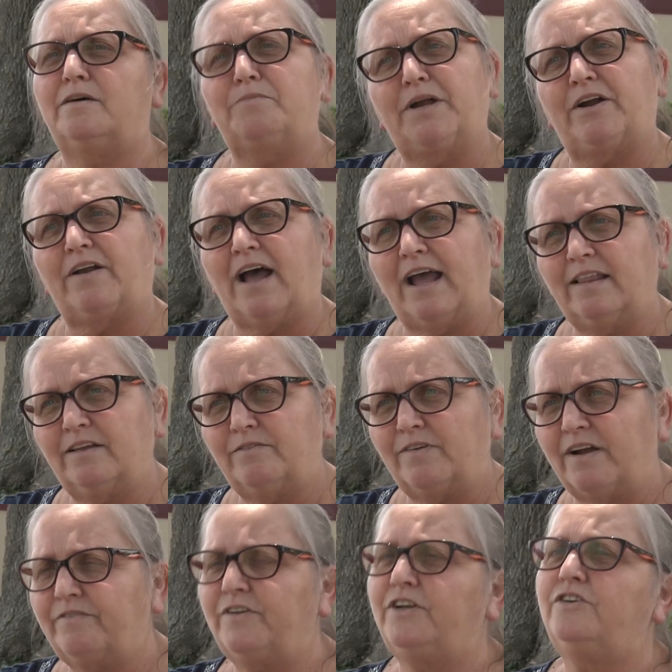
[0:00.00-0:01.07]
Merritt Island
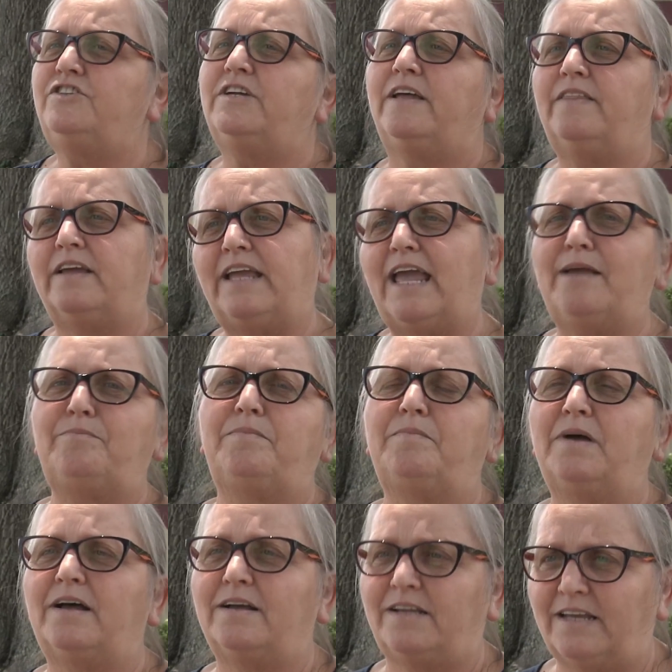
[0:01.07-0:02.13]
Refuge and the Cape
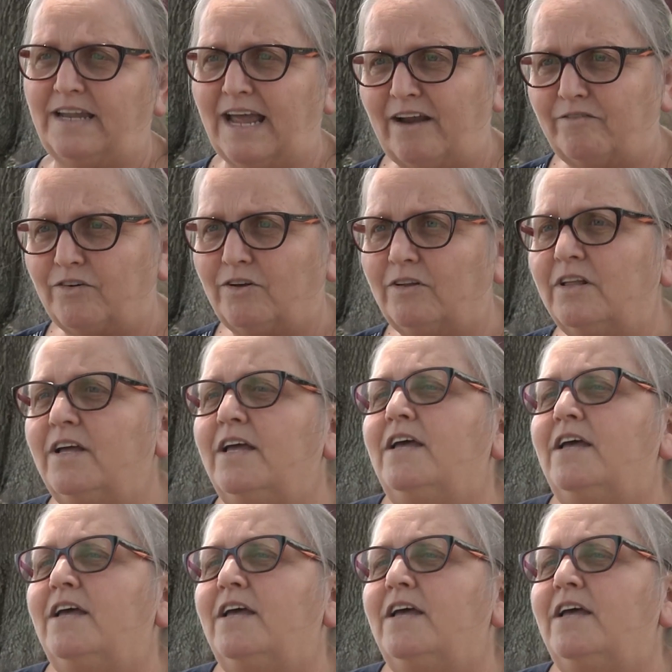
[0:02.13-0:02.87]
uh, Canaveral.